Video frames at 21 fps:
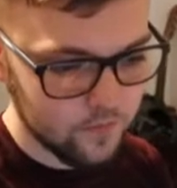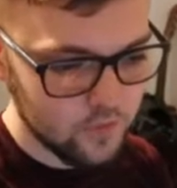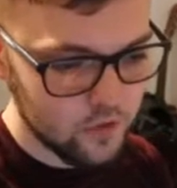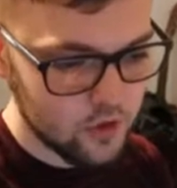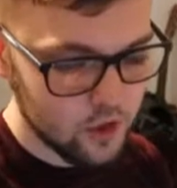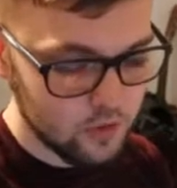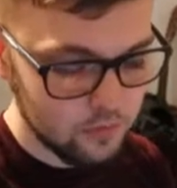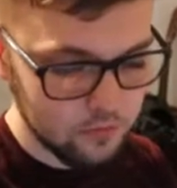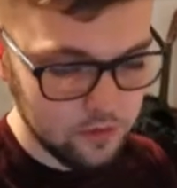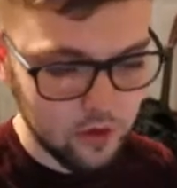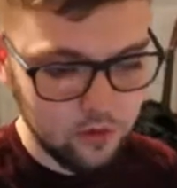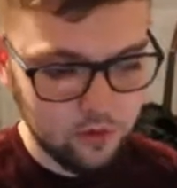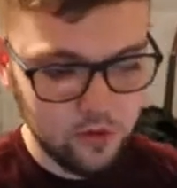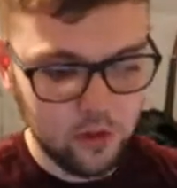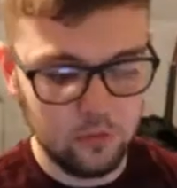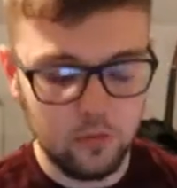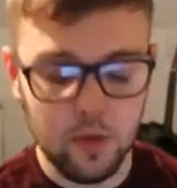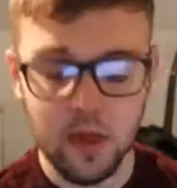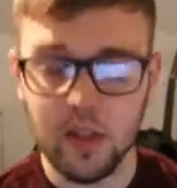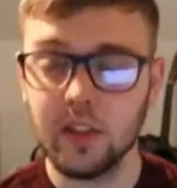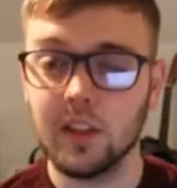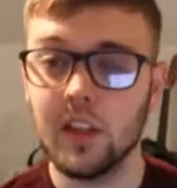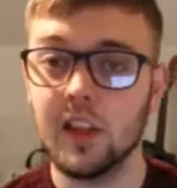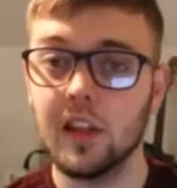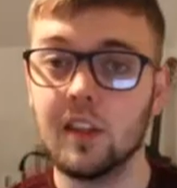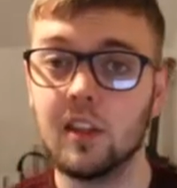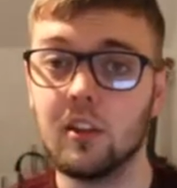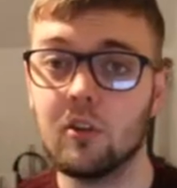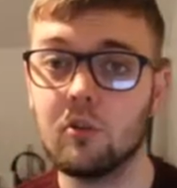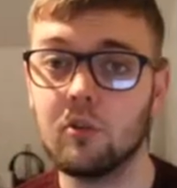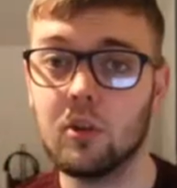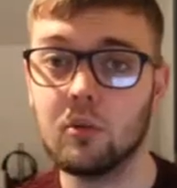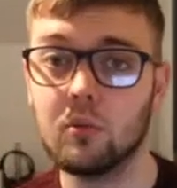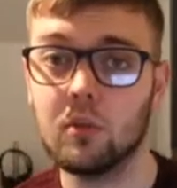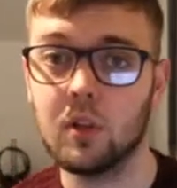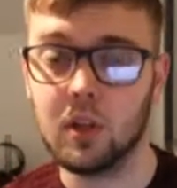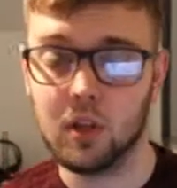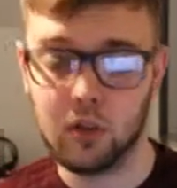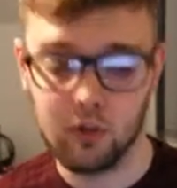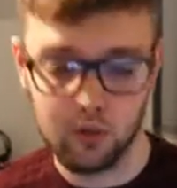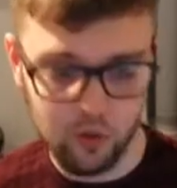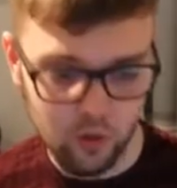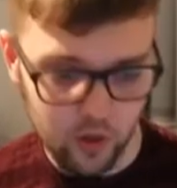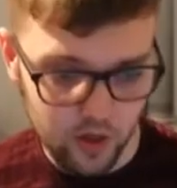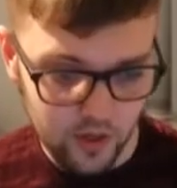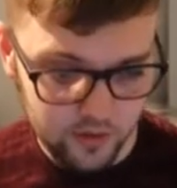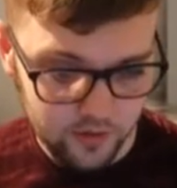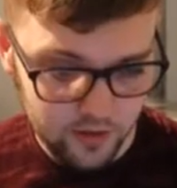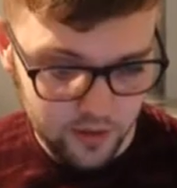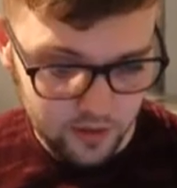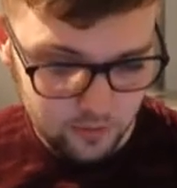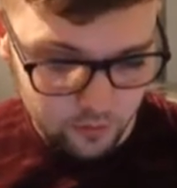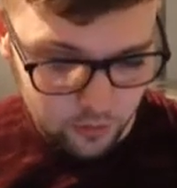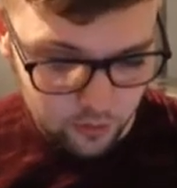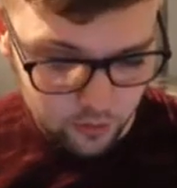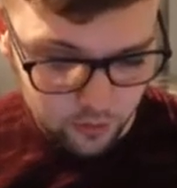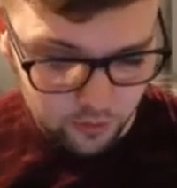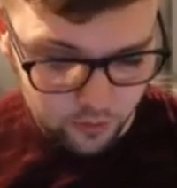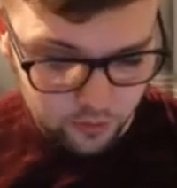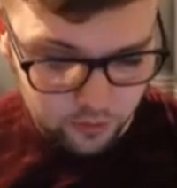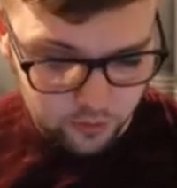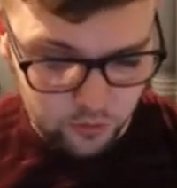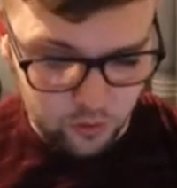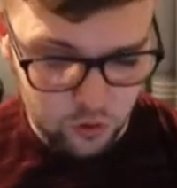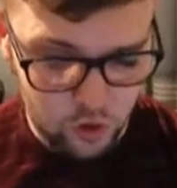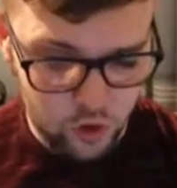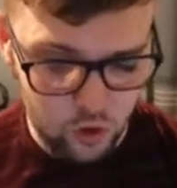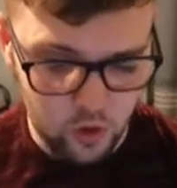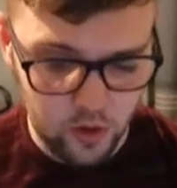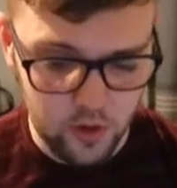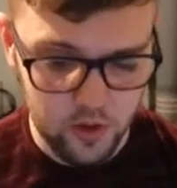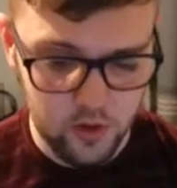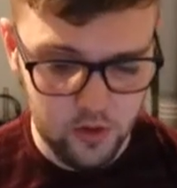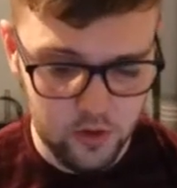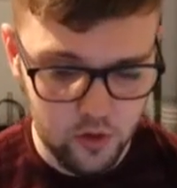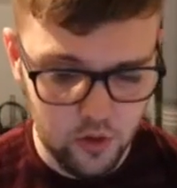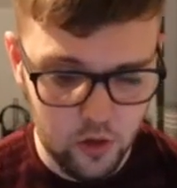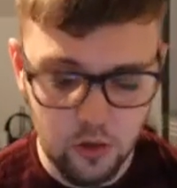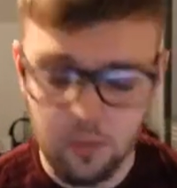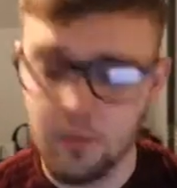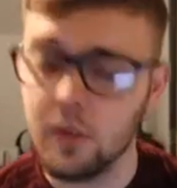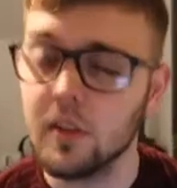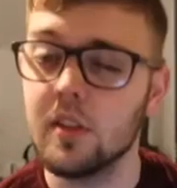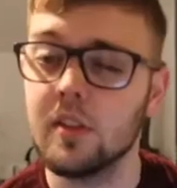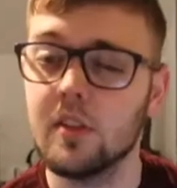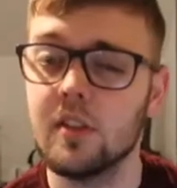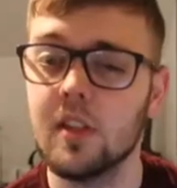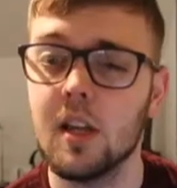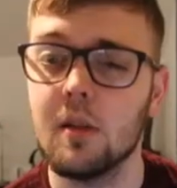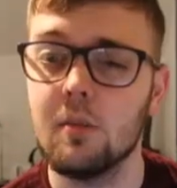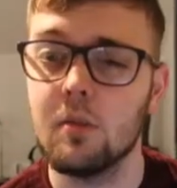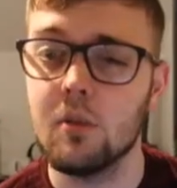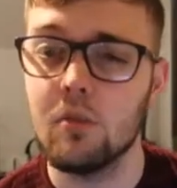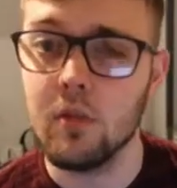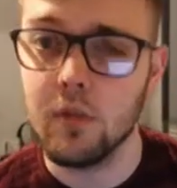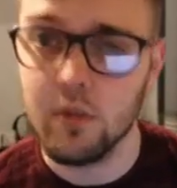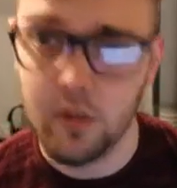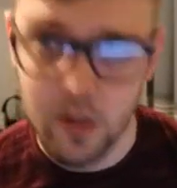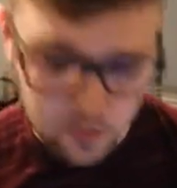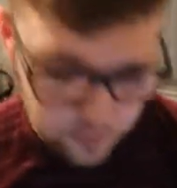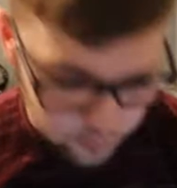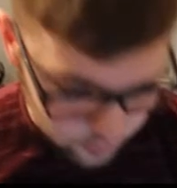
Jim Duffy's men getting their third win in a row, and they move to joint top of the table with Raith